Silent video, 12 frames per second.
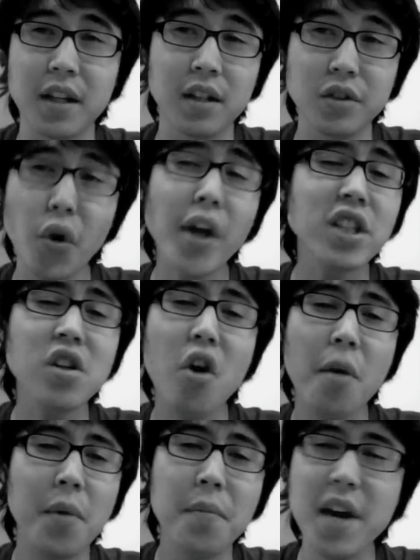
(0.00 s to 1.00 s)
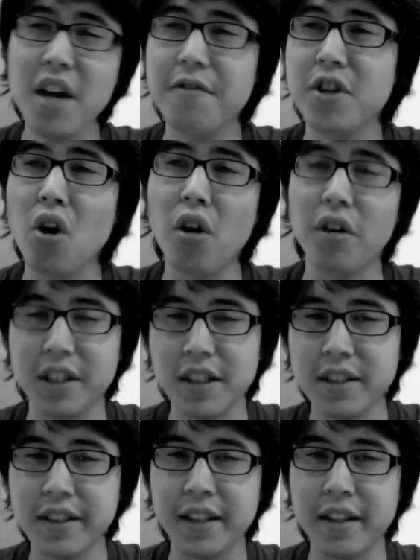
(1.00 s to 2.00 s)
So actually I'm a bit of an
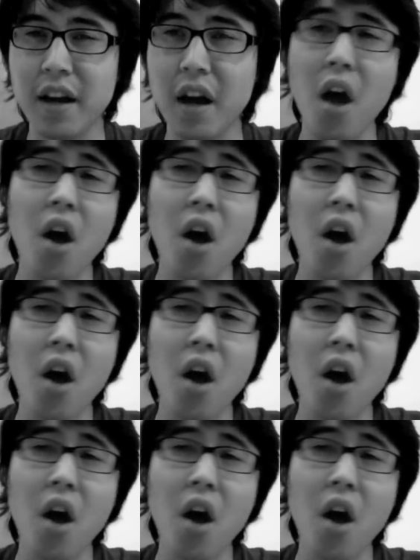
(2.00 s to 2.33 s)
artist and uh,